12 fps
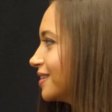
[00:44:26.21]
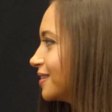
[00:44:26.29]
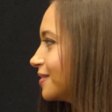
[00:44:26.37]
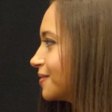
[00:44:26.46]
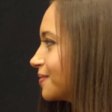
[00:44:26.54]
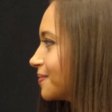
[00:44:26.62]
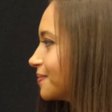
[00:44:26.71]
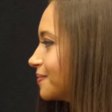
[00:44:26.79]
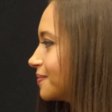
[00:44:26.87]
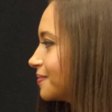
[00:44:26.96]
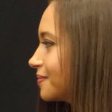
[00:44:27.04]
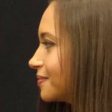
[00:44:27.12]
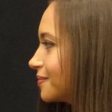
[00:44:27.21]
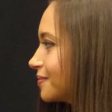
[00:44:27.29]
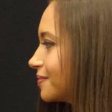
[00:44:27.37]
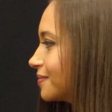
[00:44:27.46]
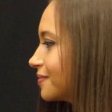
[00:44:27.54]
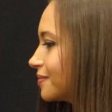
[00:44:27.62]

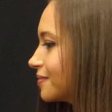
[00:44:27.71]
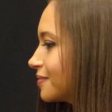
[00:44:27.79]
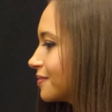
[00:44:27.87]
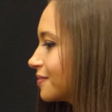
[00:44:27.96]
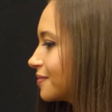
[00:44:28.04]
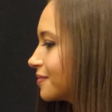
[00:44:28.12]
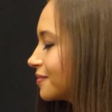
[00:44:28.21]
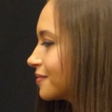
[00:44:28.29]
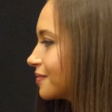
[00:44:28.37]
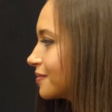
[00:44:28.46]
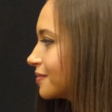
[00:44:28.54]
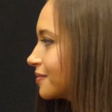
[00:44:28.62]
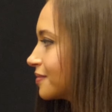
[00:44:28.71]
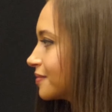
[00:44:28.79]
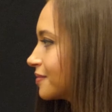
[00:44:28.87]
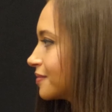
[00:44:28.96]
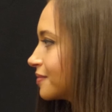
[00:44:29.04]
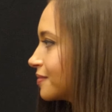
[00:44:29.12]

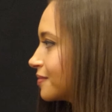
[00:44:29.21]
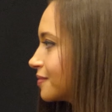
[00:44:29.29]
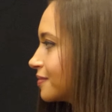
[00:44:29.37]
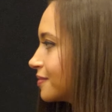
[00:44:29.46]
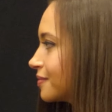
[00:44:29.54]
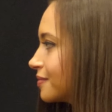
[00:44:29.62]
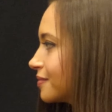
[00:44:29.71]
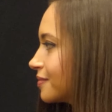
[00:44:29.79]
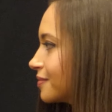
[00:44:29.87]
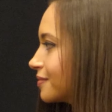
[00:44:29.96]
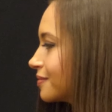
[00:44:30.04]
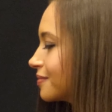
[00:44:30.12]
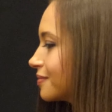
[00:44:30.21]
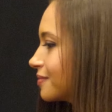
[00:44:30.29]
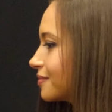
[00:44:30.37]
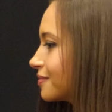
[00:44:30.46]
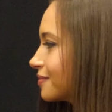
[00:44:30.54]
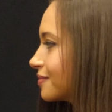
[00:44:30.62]

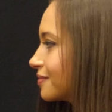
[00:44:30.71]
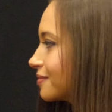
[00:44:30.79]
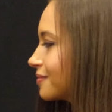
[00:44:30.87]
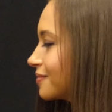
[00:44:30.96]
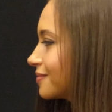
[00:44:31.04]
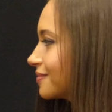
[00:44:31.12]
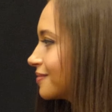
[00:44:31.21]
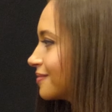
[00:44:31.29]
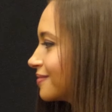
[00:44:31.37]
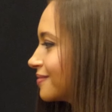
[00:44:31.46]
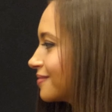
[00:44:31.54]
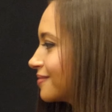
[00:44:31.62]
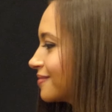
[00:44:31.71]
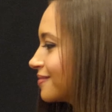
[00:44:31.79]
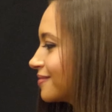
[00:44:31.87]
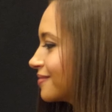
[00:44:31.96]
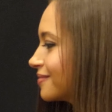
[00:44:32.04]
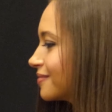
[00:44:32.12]

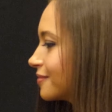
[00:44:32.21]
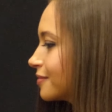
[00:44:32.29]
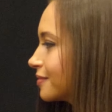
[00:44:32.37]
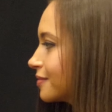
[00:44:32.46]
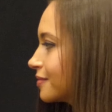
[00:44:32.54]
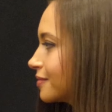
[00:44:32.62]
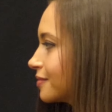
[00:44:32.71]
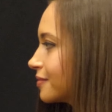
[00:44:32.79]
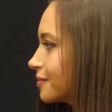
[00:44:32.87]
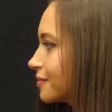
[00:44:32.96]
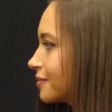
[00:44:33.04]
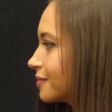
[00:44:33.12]
[no speech]